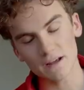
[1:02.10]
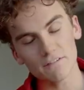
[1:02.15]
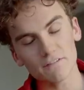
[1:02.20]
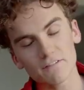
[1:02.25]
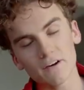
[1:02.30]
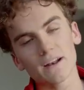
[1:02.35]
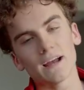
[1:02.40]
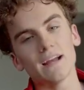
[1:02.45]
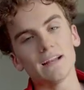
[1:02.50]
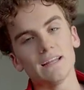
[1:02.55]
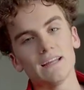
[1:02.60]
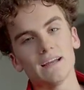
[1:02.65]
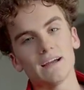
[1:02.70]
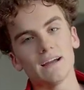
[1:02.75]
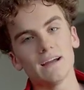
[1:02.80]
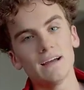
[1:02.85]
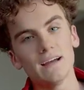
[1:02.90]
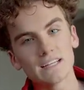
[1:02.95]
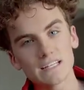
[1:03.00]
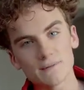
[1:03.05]
a fun
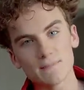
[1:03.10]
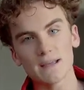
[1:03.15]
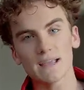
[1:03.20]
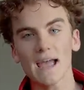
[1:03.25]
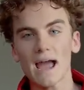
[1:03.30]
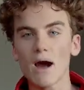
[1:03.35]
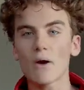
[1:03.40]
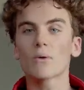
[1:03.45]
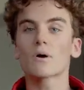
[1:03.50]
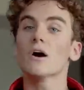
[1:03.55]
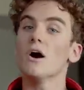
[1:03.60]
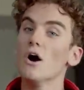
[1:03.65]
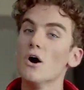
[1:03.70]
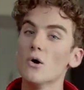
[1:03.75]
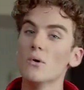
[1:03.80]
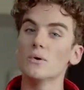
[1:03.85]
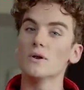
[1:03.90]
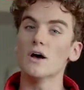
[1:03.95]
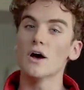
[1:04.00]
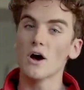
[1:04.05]
idea to make our
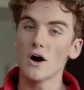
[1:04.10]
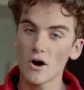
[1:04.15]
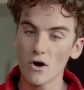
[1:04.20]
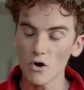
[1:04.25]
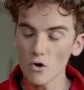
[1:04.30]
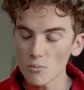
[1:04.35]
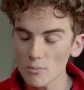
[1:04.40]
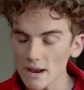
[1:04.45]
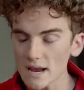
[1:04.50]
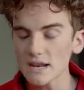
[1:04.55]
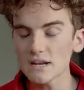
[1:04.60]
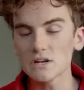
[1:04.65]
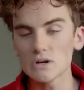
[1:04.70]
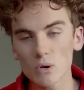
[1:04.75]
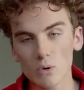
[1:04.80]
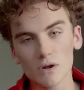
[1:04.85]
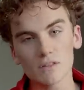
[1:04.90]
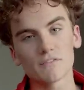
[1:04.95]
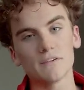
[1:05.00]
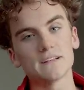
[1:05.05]
own homemade
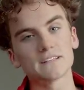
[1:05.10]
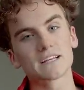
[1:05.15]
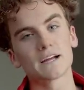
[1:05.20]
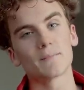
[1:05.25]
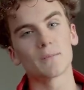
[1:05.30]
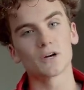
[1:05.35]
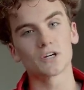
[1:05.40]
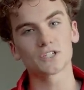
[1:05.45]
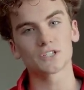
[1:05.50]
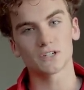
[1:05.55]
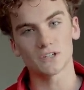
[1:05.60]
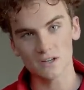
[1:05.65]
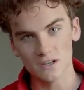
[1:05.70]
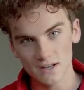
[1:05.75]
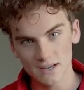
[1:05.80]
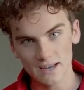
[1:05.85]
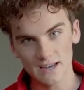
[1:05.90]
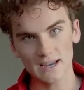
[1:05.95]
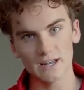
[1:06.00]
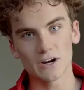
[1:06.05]
North Face commercial
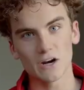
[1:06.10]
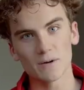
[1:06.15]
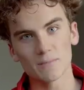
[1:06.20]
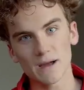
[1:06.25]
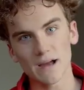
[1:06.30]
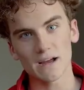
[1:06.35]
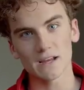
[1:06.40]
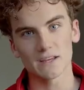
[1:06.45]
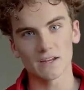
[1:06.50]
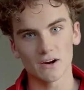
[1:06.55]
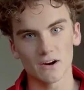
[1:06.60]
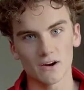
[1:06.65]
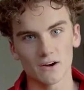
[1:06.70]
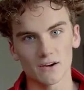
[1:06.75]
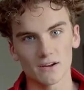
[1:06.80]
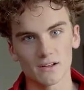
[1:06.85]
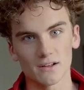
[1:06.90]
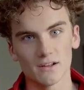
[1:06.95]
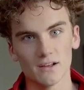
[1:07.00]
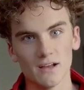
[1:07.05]
in our
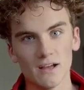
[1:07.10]
backyard.